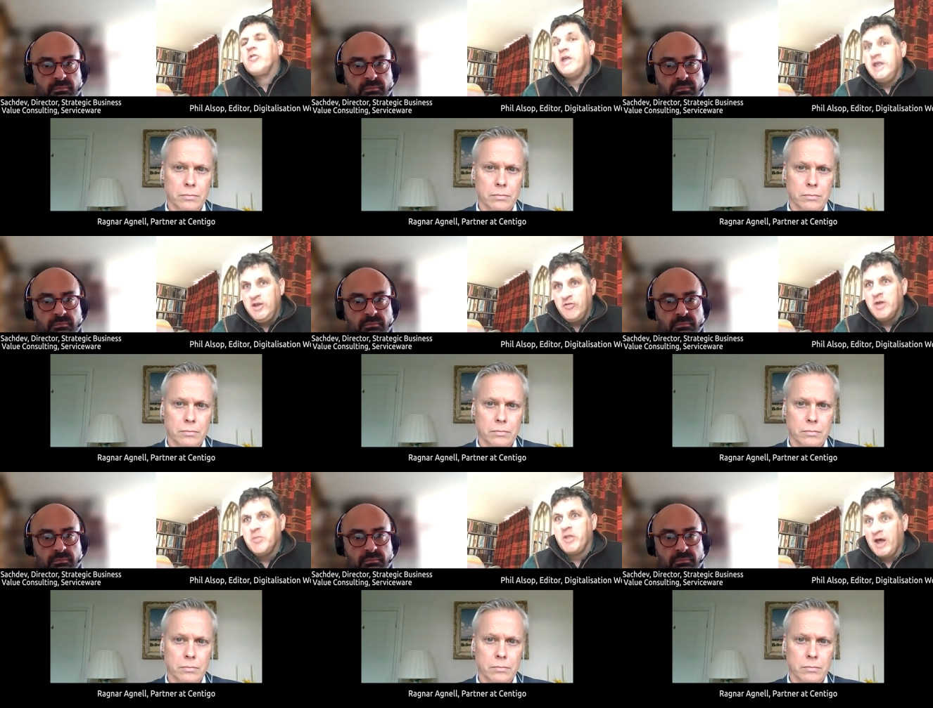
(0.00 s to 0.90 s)
Speaker 1: say
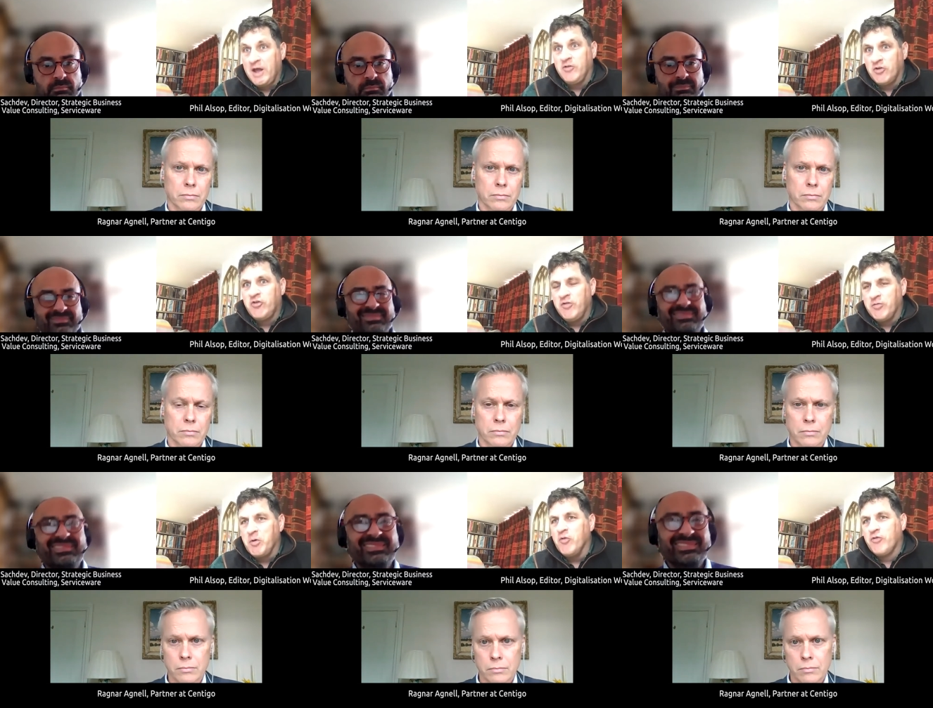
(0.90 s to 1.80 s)
easy, but that is
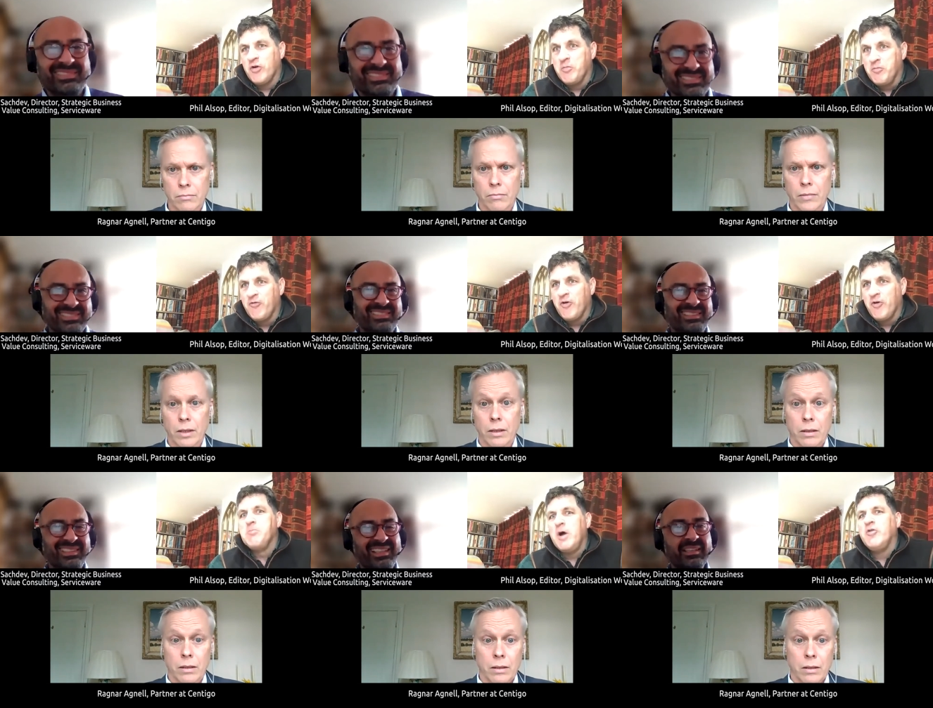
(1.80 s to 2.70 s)
achievable for
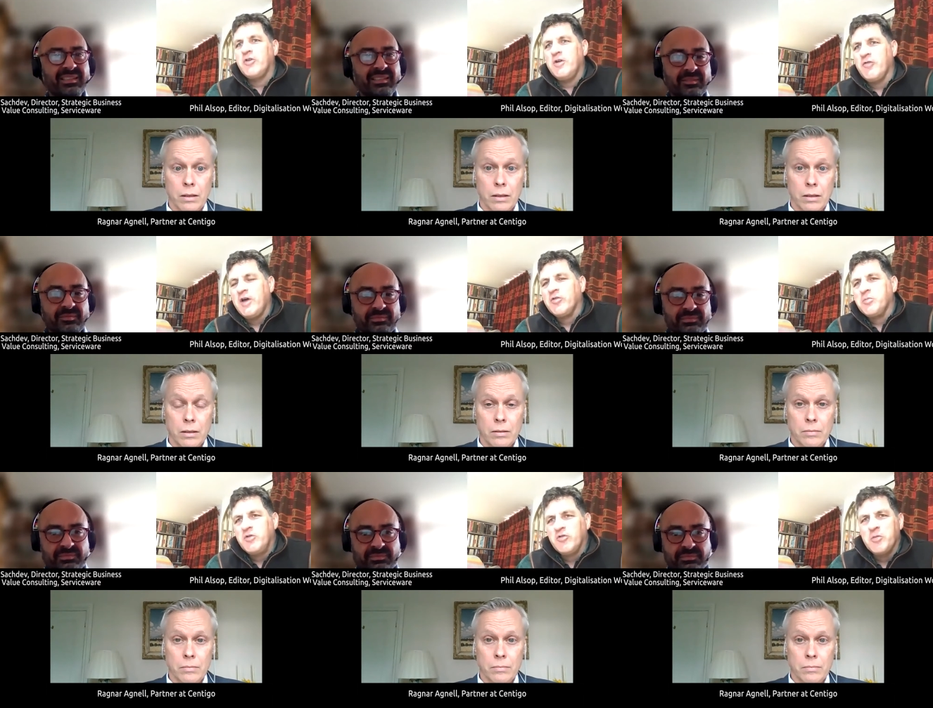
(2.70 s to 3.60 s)
most
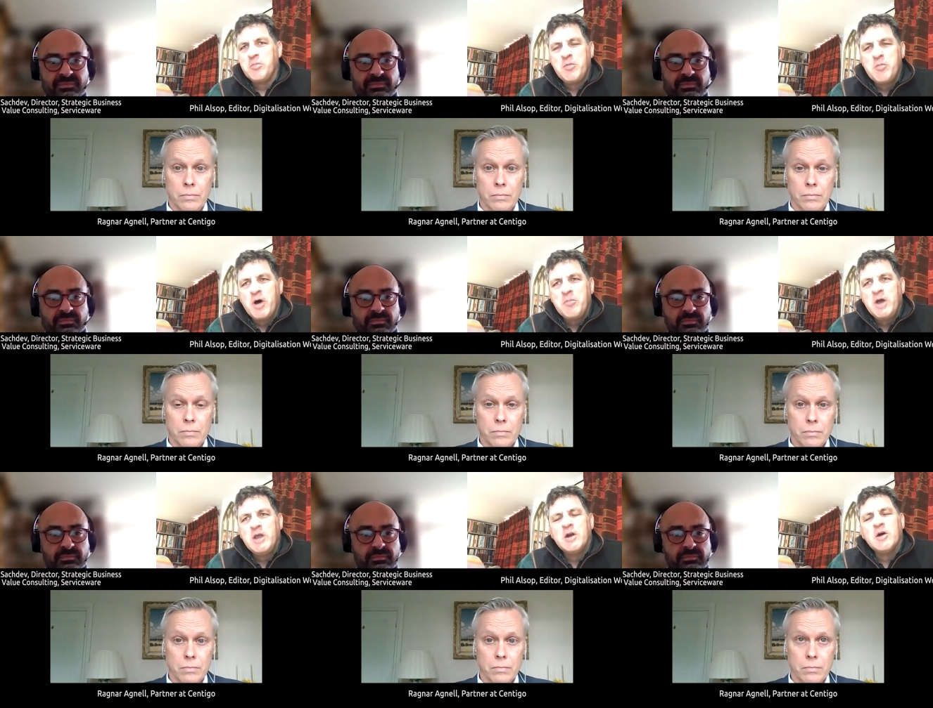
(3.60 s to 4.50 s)
investments that people might
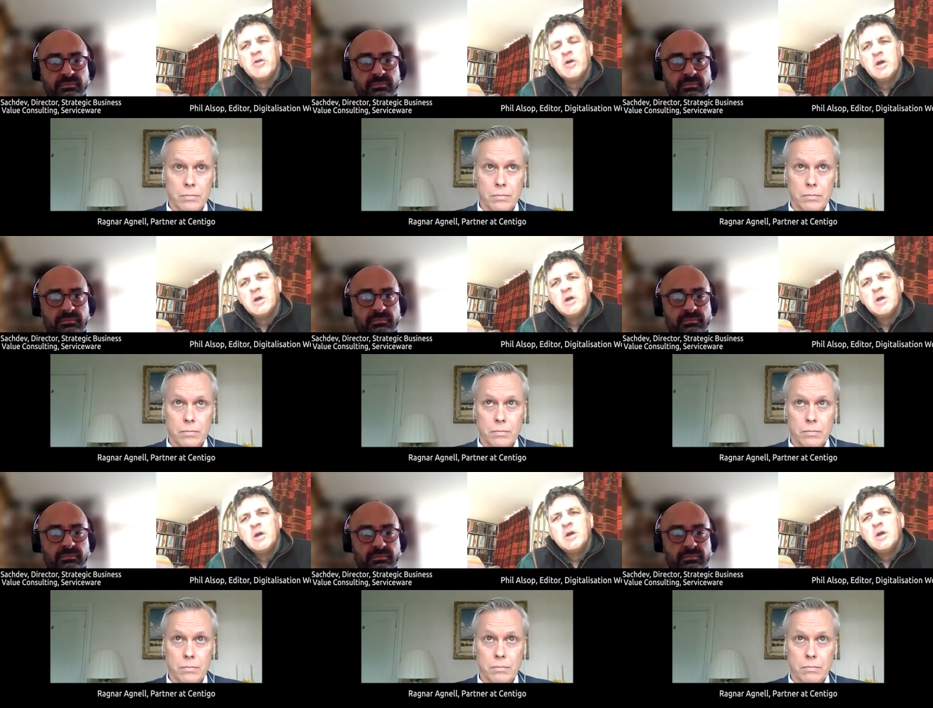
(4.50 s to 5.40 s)
make in IT.
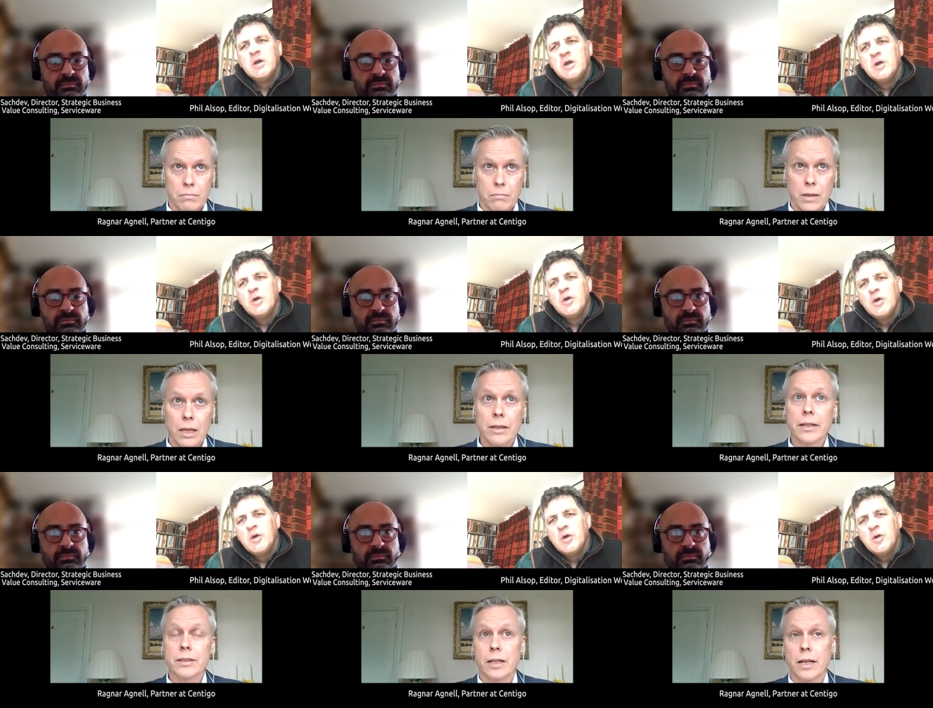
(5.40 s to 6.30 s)

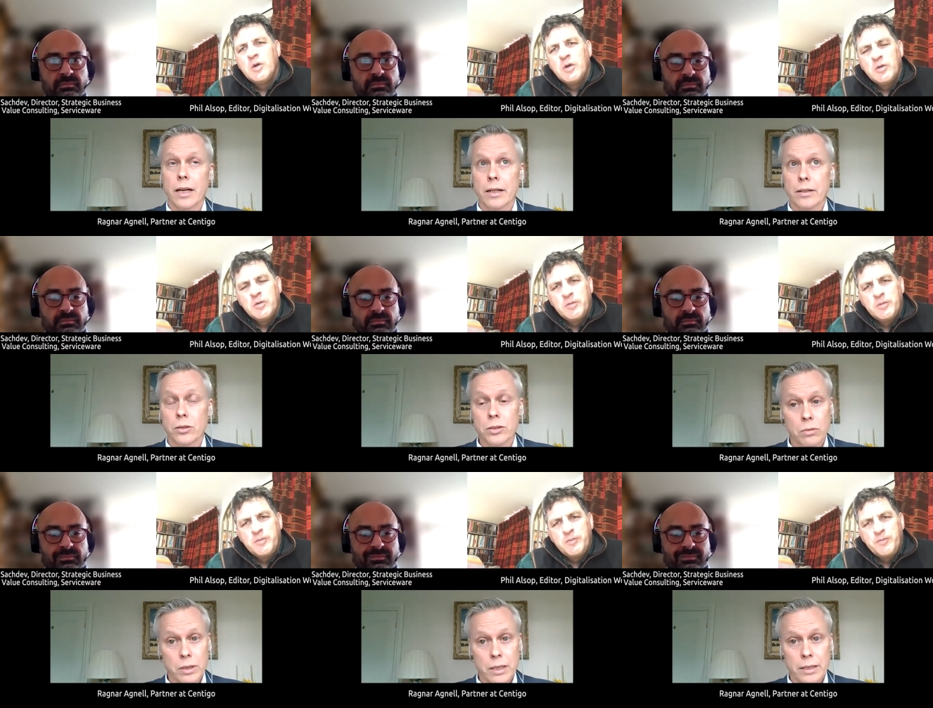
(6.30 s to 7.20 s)
Speaker 2: Yes, and not
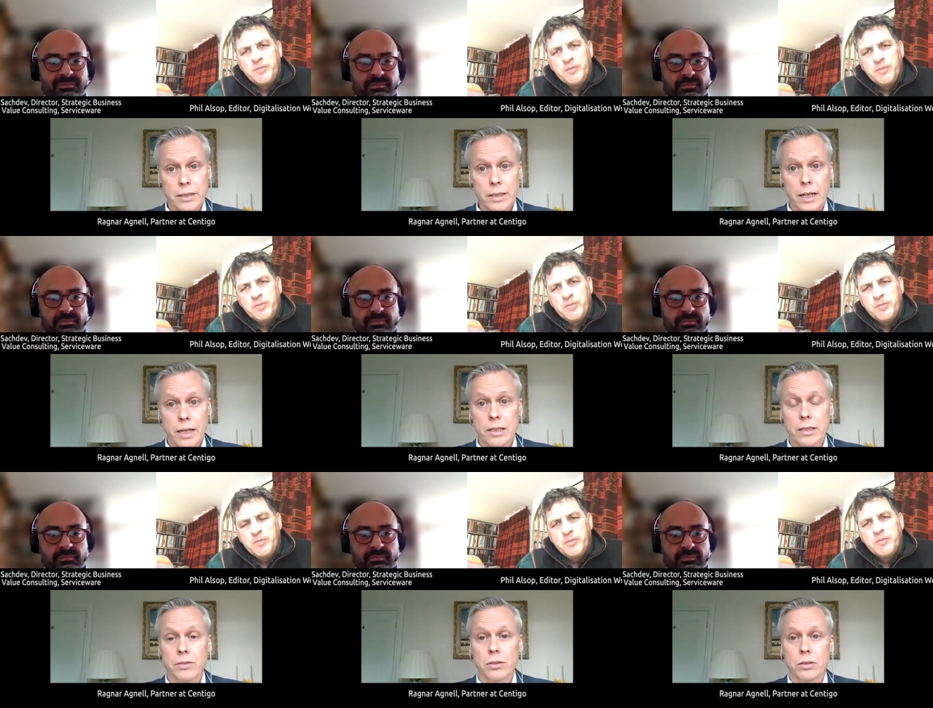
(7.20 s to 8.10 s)
only in IT,
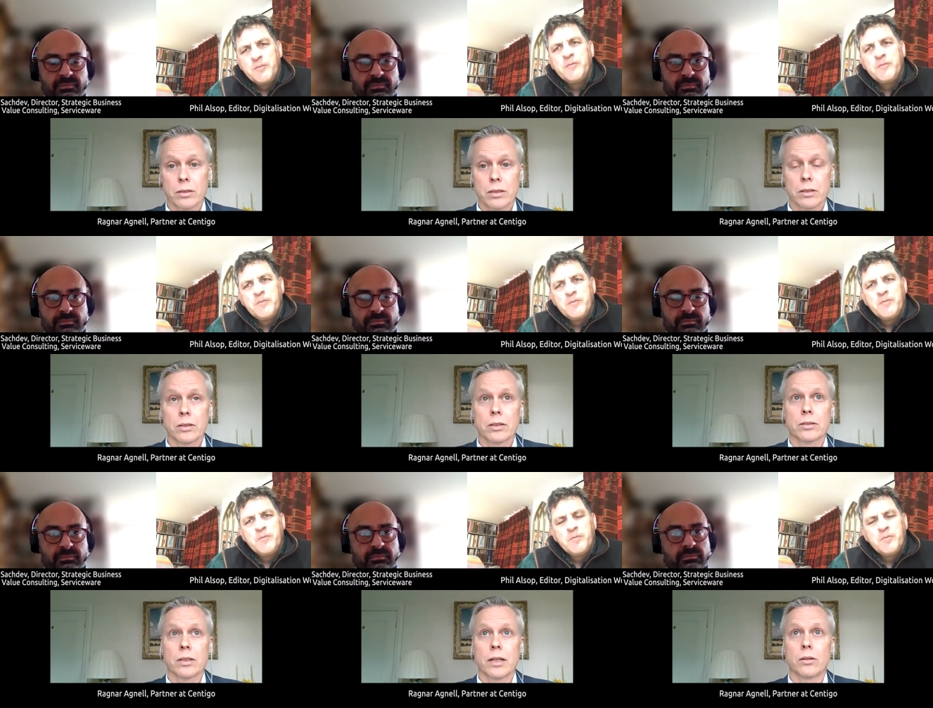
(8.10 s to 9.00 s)
actually. If you can
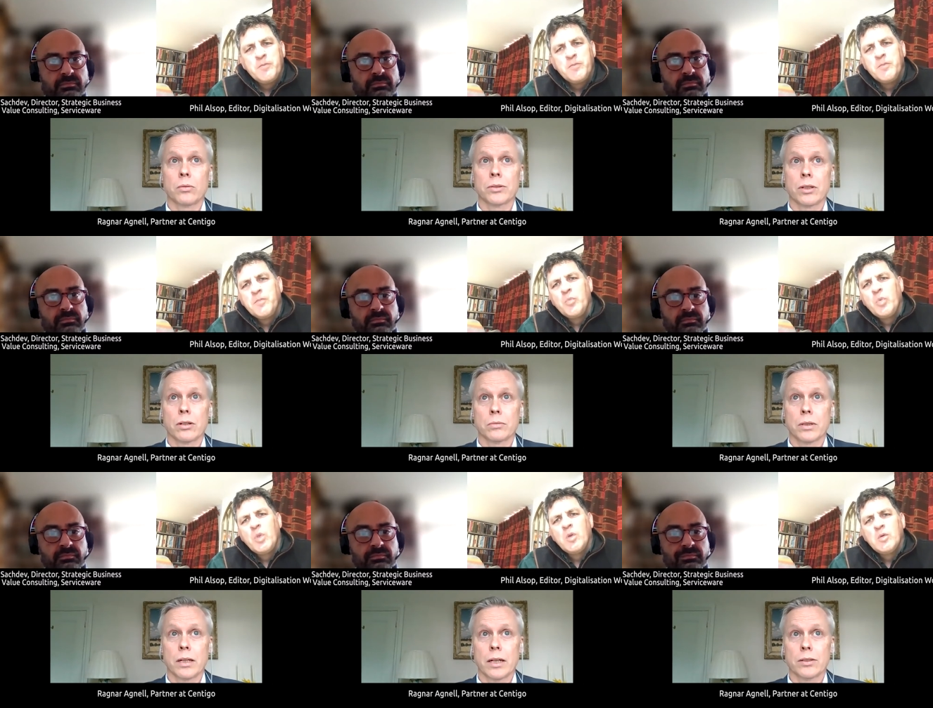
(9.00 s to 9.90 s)

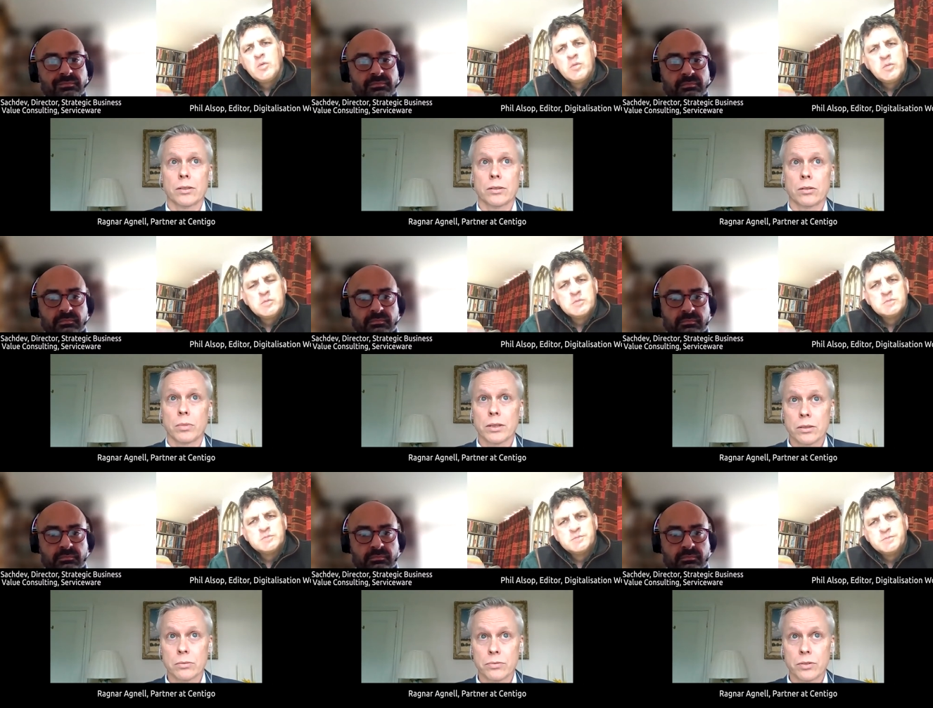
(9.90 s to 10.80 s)
also, as you normally
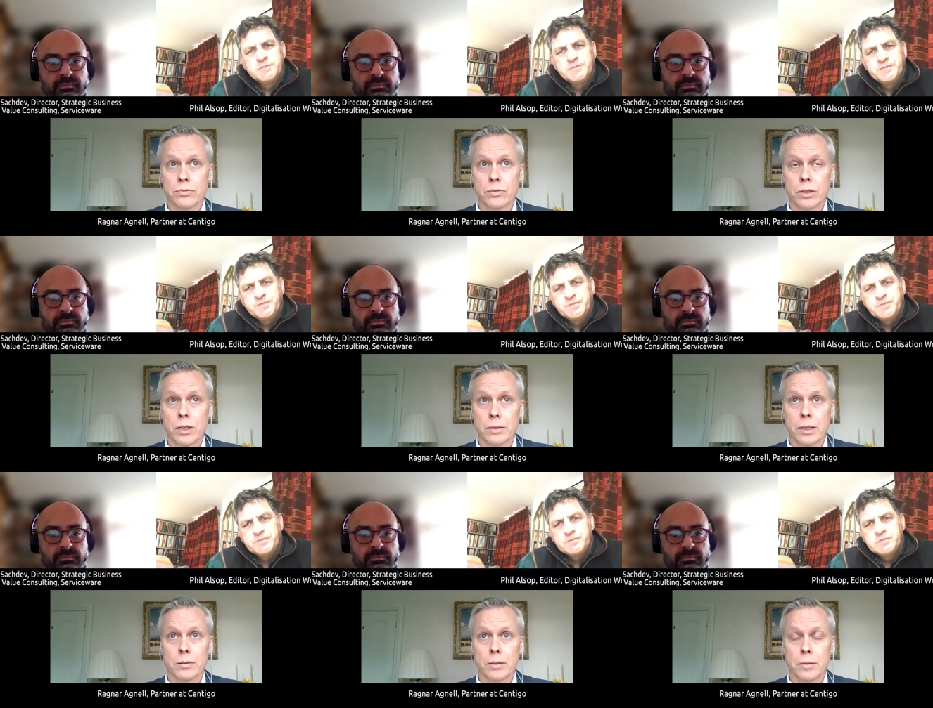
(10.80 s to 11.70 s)
do for
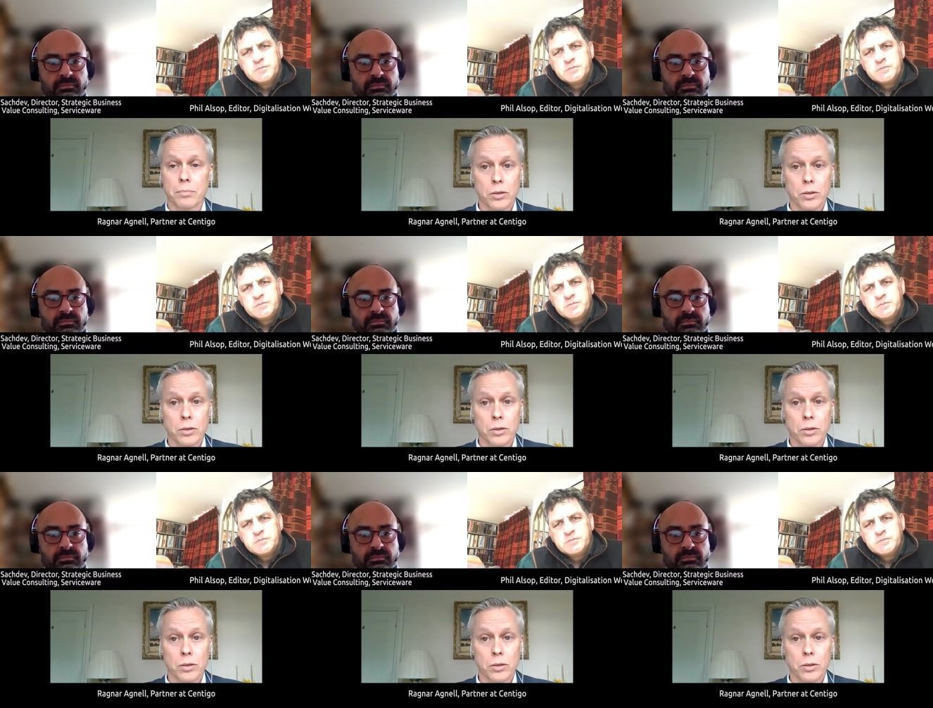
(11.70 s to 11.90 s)
a